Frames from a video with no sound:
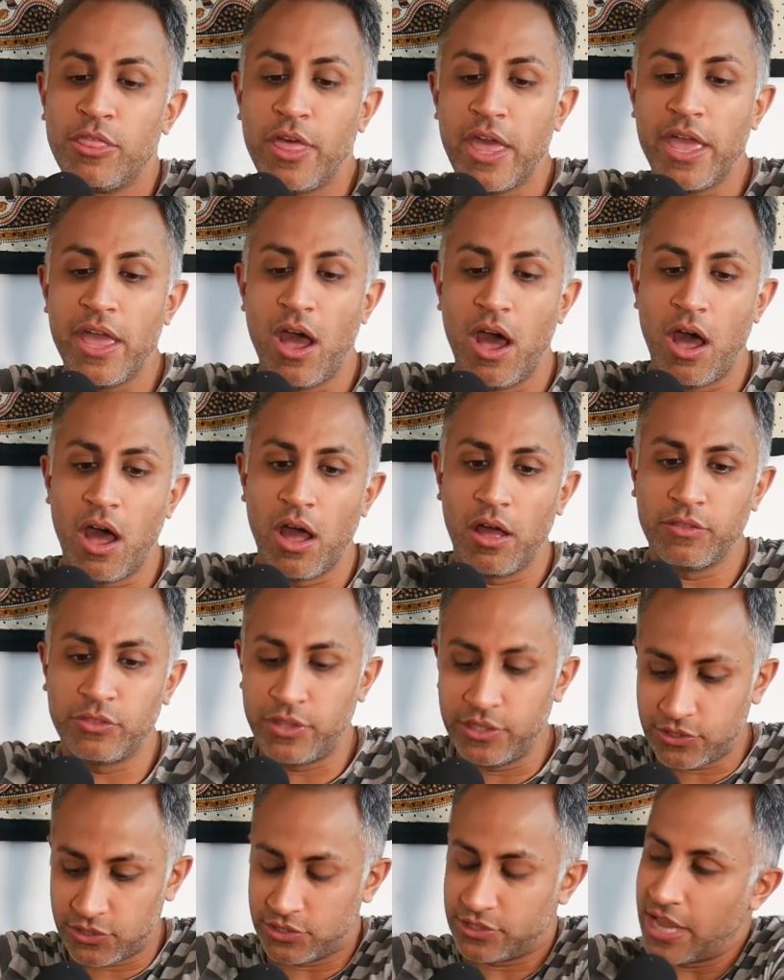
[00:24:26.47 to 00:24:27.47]
they
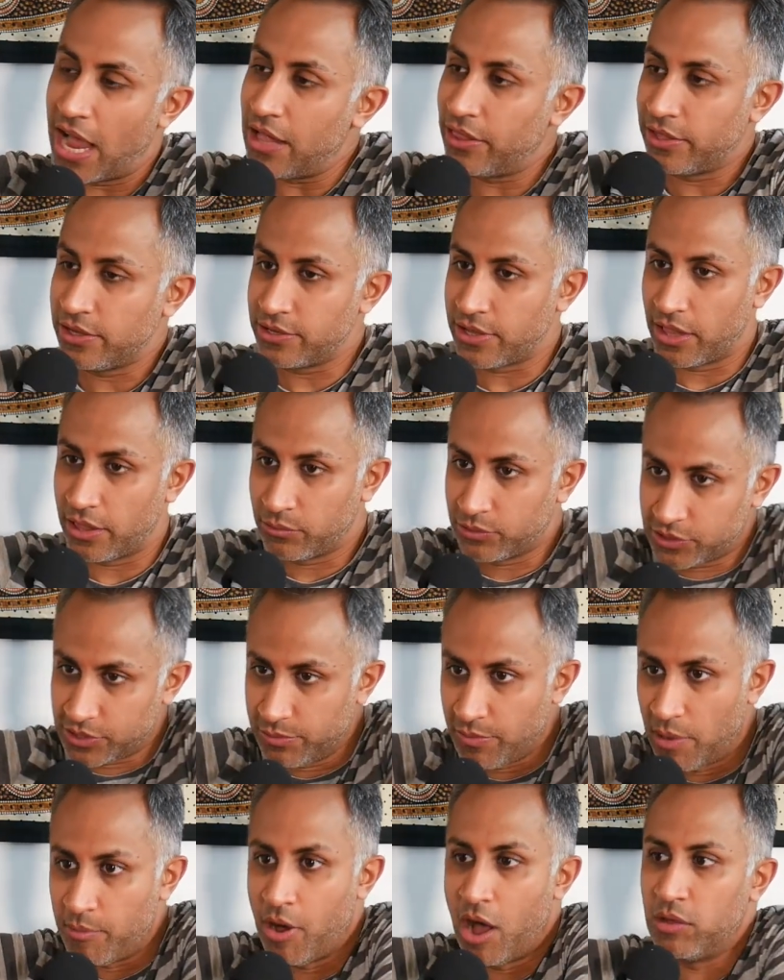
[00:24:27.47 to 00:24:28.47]
this Italian deli was
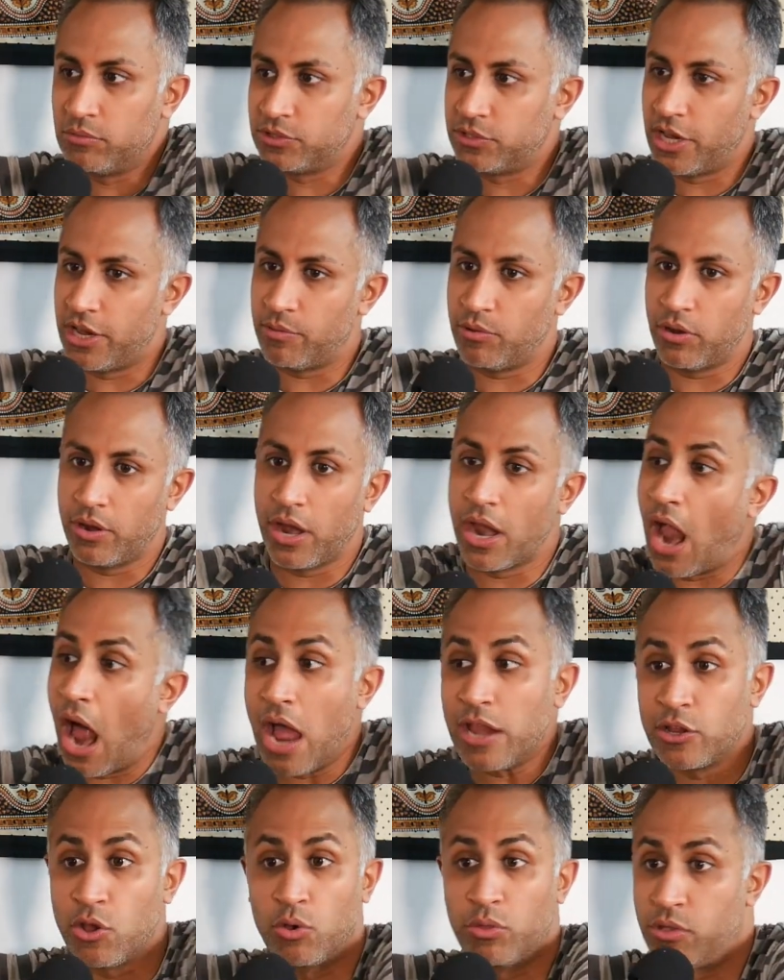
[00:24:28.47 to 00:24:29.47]
in my mom's neighborhood, and
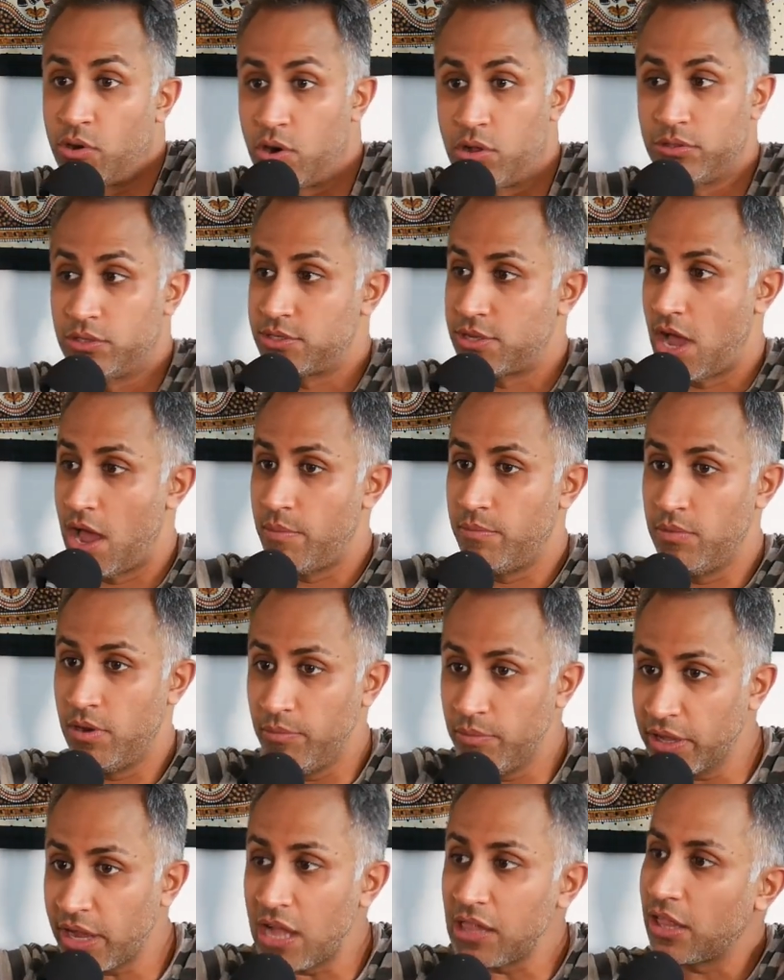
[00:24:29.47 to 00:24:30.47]
I'd go there all the time.
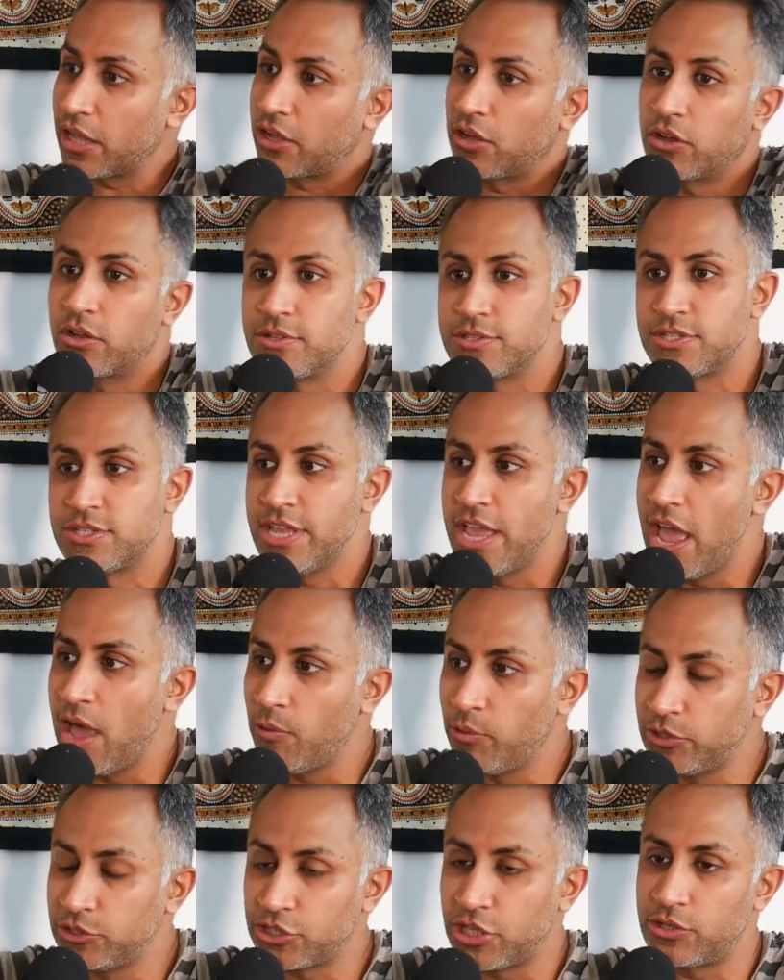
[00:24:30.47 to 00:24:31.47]
I'm like, I like a good
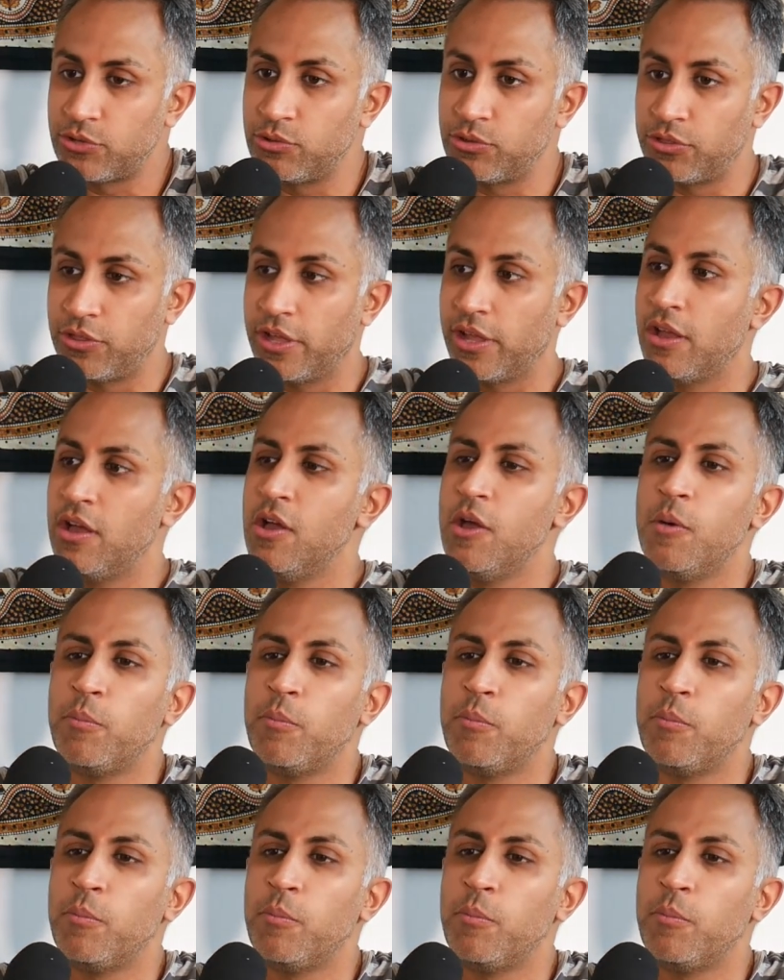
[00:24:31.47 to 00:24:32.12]
sandwich, I do the thing.